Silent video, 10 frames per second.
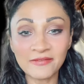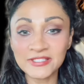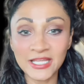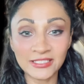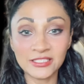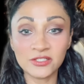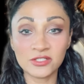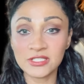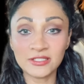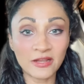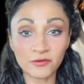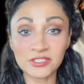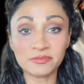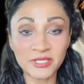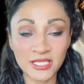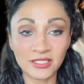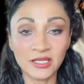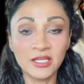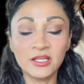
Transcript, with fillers: ten years and never speak